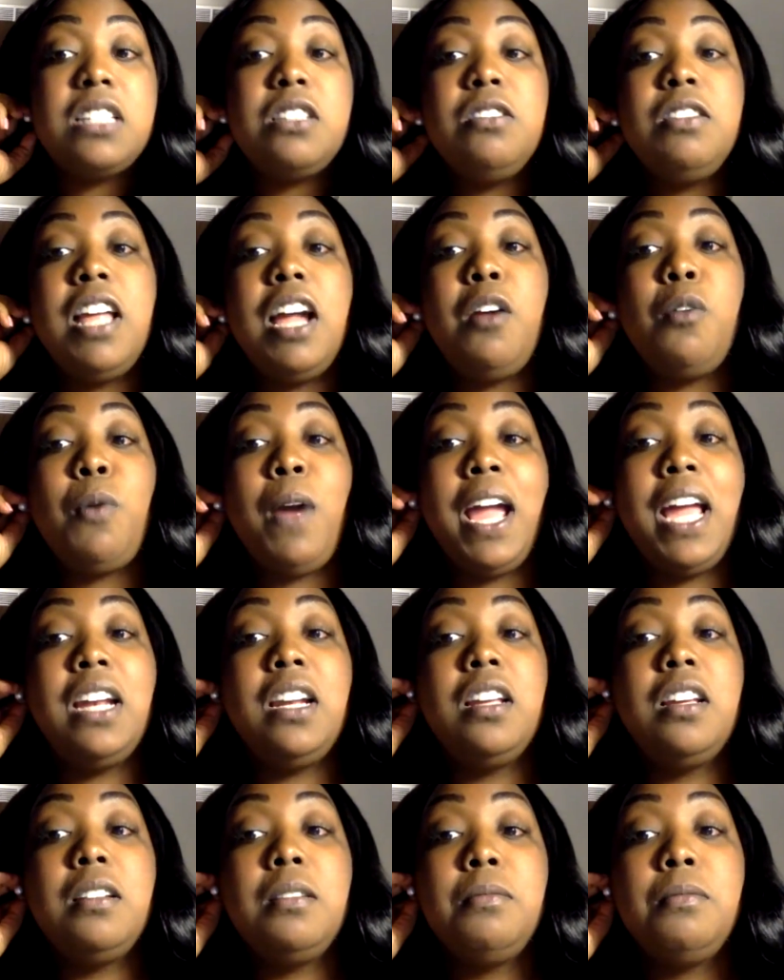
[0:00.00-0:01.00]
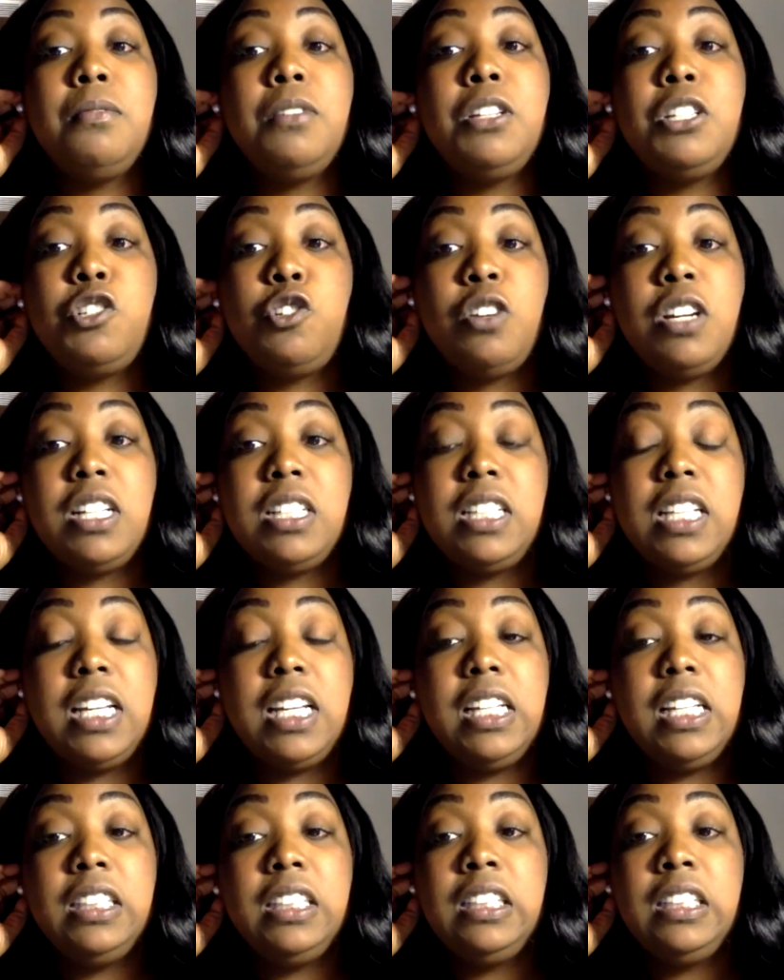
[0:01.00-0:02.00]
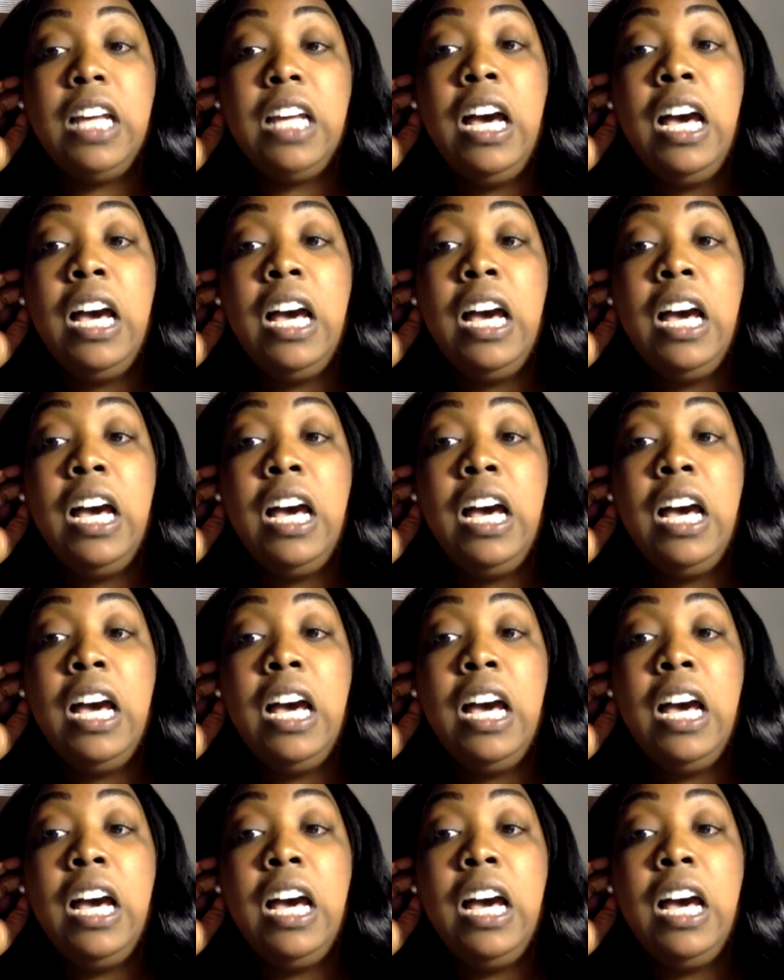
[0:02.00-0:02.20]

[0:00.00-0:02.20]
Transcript: do they random drug test?